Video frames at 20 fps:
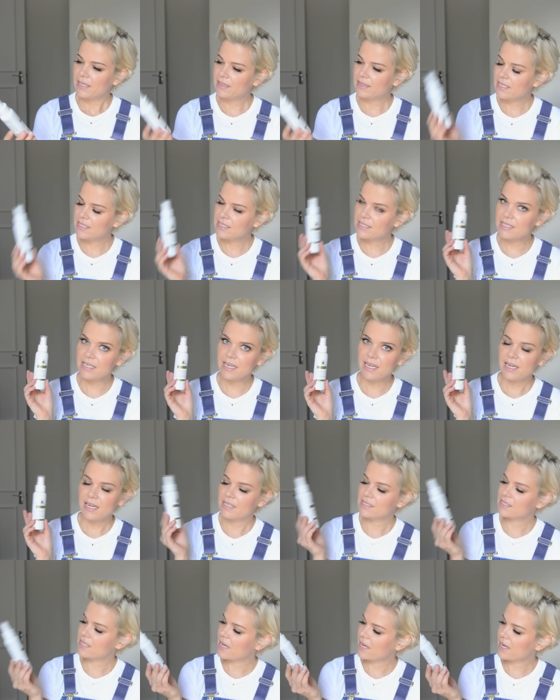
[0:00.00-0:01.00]
This
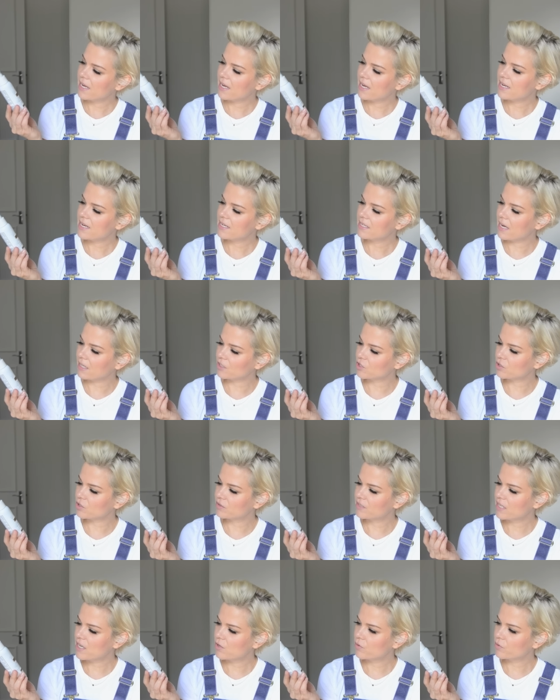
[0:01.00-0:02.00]
is a natural
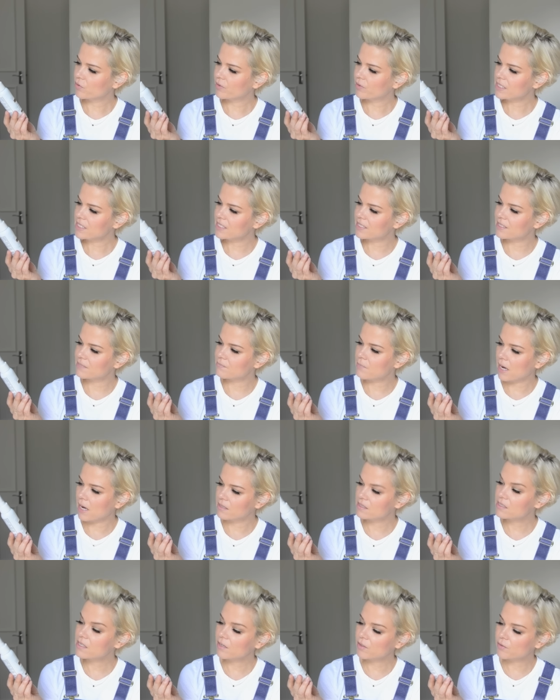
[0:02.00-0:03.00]
deodorant by
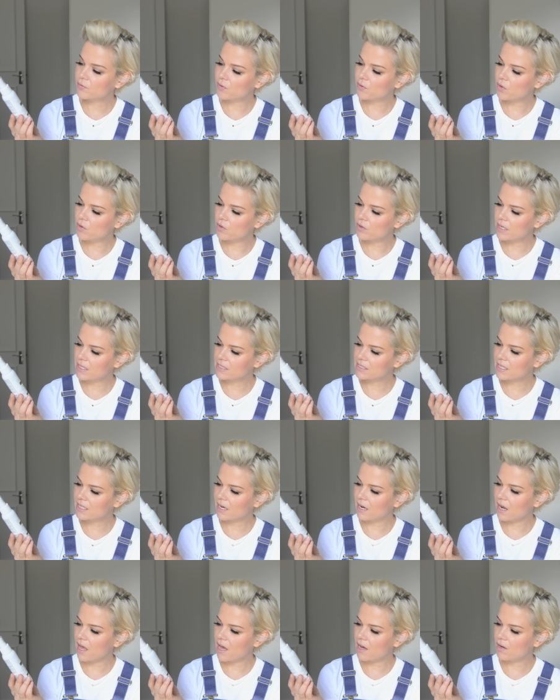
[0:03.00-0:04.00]
Sanoflore. It's
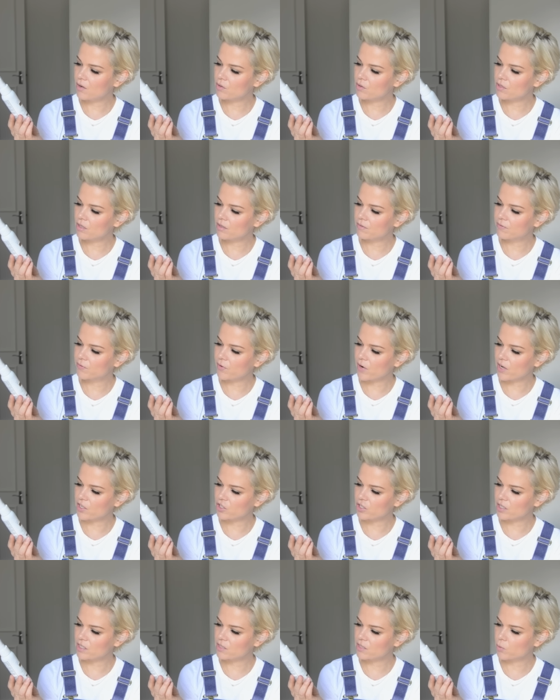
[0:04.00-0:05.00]
Cloud of
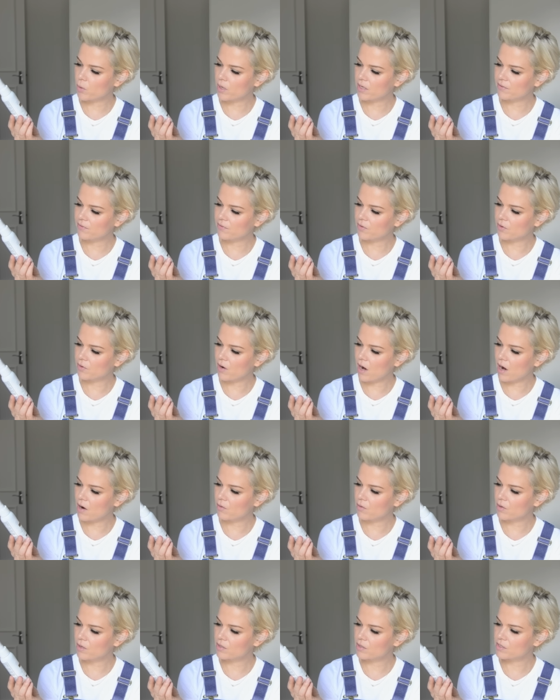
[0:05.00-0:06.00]
Freshness 24
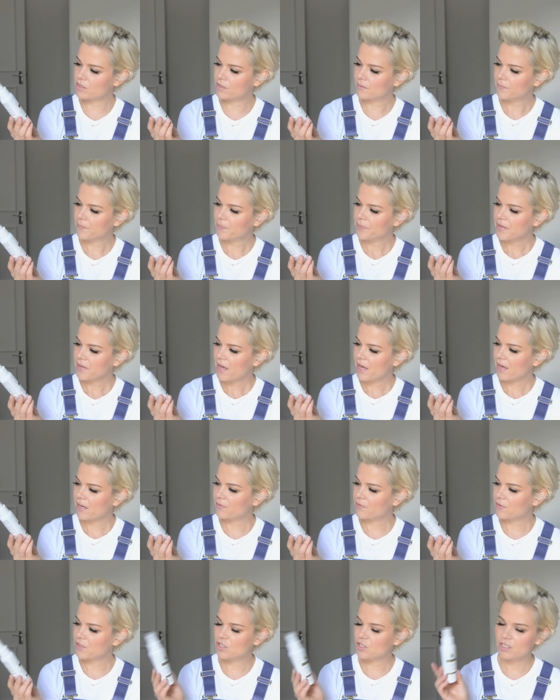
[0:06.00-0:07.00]
hours
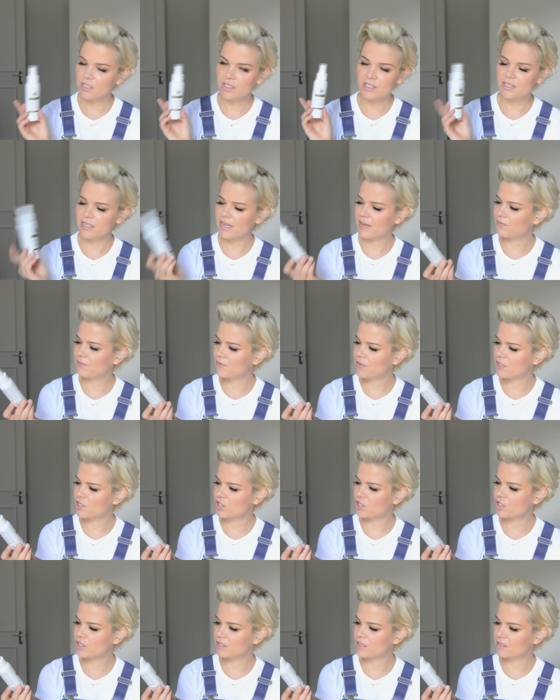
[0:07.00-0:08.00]

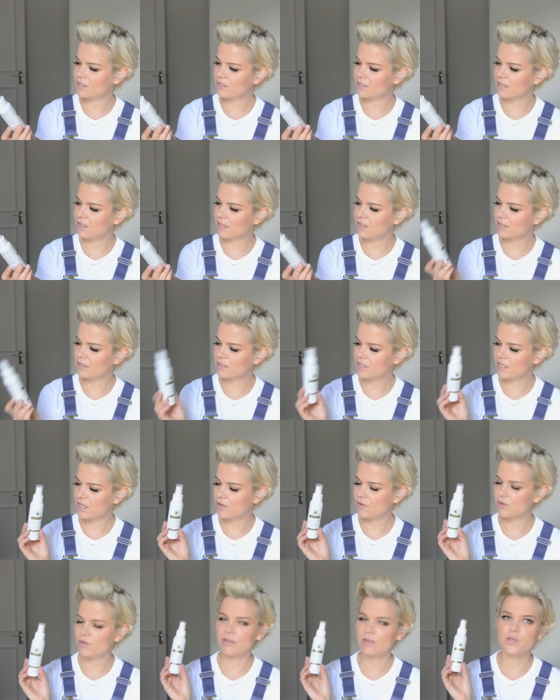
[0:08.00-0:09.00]
efficiency
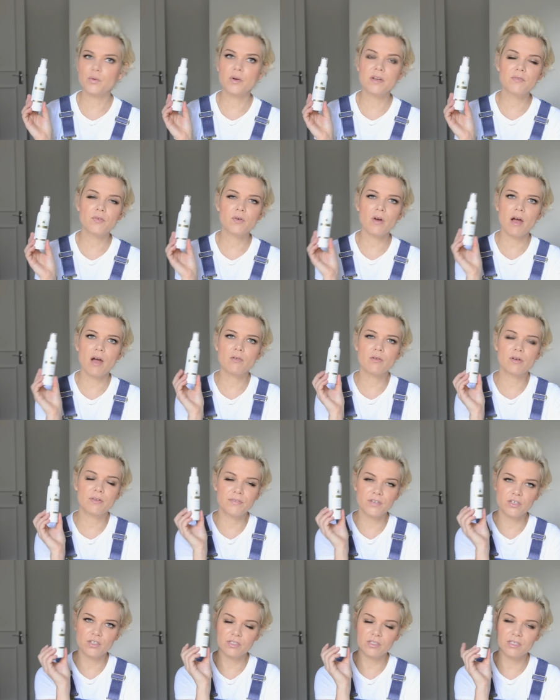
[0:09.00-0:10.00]
deodorant, 24-hour
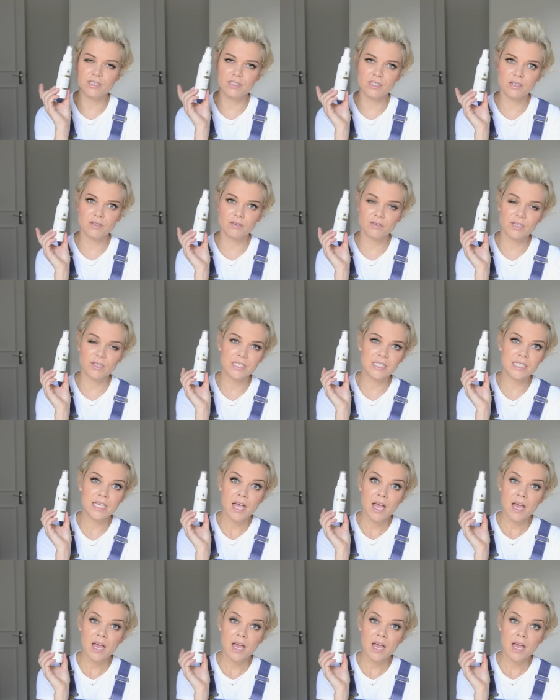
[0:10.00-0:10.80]
efficiency deodorant.